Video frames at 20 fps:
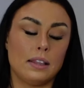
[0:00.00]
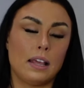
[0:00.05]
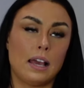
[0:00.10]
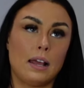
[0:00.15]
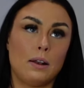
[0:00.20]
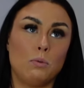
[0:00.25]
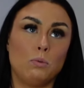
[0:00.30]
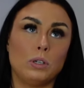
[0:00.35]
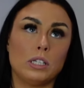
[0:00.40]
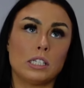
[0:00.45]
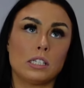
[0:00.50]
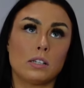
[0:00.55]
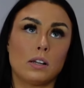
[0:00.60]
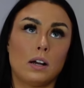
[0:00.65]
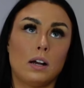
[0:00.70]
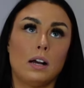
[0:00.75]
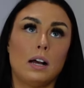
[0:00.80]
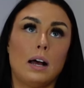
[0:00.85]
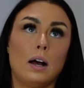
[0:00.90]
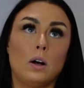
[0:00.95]
then we
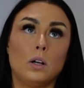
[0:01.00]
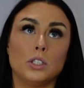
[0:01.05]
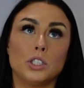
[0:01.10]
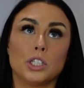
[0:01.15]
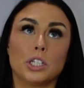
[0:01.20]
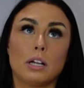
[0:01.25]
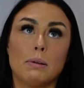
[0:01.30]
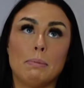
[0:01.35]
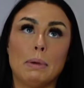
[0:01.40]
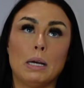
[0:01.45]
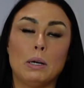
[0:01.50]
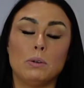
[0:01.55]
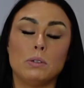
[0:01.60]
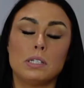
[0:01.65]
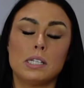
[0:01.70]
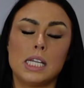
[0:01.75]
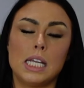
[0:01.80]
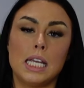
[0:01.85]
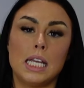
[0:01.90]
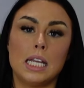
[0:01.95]
saw a halter come
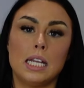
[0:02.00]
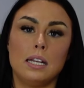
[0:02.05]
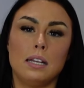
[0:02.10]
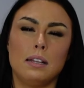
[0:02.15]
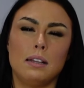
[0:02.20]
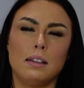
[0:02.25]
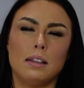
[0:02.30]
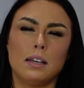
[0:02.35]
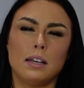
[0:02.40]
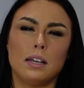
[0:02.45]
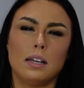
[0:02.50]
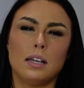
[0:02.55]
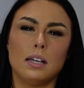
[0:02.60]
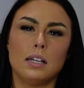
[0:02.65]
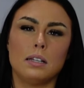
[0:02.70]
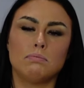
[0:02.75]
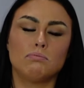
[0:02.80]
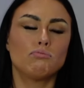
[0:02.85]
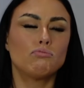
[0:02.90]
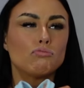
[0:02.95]
out in
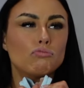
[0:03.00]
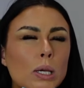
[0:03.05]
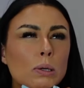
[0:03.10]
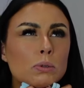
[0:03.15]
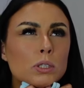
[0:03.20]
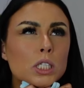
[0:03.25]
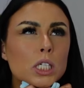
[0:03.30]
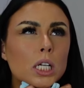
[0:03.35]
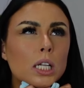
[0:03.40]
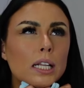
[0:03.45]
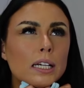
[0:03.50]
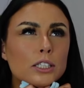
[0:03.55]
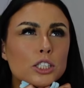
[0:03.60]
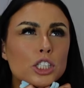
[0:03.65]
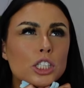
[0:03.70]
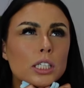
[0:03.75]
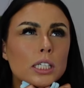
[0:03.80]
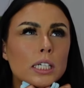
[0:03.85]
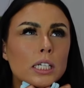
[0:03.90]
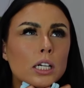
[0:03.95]
it was a
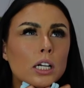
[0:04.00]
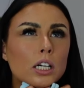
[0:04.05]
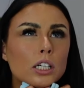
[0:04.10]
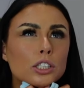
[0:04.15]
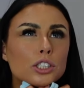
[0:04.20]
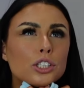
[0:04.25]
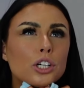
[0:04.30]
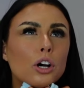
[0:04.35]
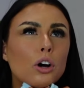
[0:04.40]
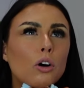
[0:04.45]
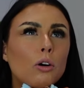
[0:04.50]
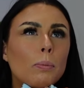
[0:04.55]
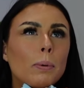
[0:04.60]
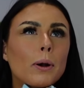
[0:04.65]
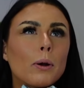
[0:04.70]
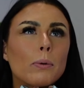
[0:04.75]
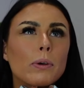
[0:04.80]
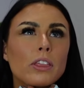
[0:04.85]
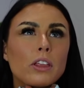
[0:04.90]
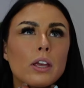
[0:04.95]
collection in
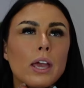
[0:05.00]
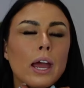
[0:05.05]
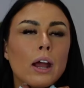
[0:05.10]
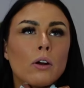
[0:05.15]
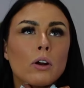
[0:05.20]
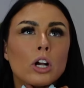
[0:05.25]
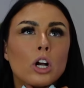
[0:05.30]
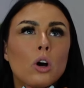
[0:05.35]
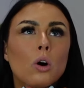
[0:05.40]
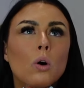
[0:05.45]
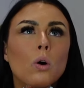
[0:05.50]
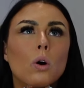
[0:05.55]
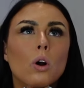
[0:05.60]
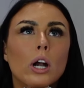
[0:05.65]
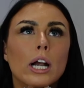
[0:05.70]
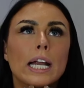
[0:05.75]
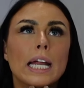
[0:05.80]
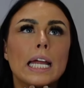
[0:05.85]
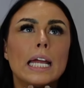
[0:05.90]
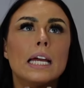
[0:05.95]
October with Cara
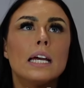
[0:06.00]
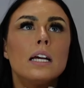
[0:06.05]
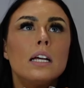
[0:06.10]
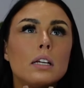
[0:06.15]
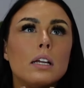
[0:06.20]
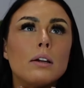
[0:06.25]
Corey.